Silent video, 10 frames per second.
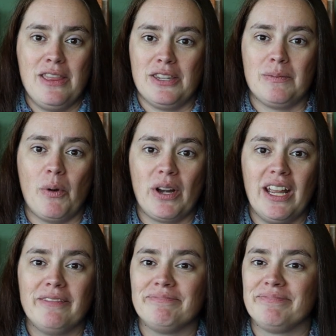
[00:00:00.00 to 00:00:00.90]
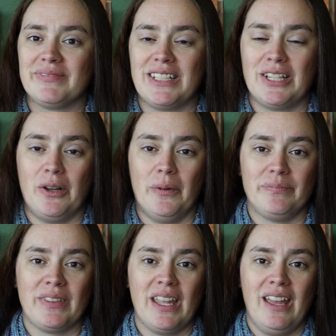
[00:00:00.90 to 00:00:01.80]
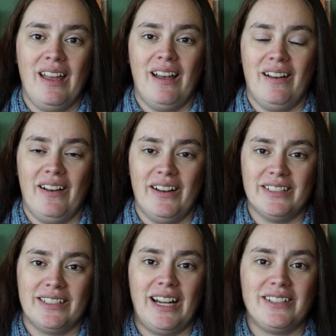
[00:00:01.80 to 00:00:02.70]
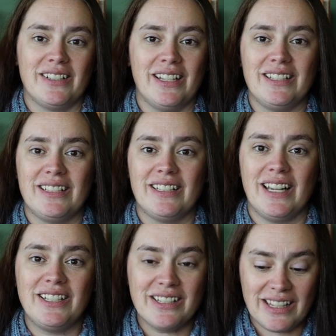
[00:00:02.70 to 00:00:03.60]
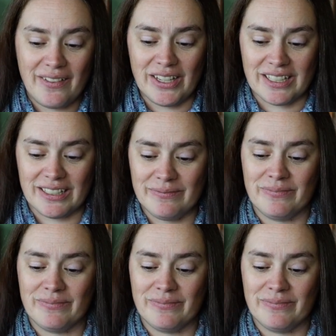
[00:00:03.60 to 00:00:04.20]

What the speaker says: this morning. So I just love it.